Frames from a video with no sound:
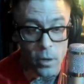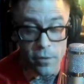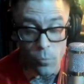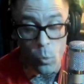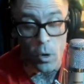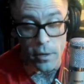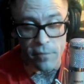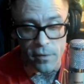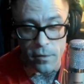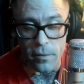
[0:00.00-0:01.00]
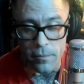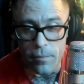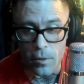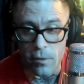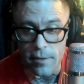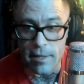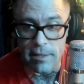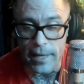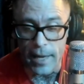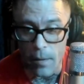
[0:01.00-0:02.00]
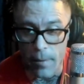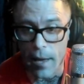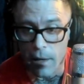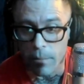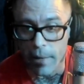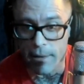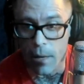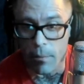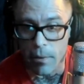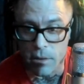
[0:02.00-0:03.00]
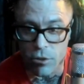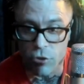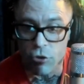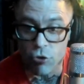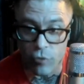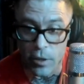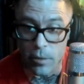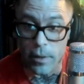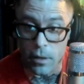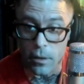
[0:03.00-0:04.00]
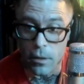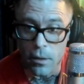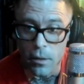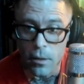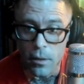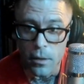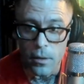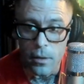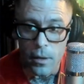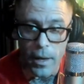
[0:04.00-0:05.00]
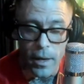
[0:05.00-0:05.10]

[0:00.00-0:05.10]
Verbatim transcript: one of one of the good things that came out of the pandemic is streaming absolutely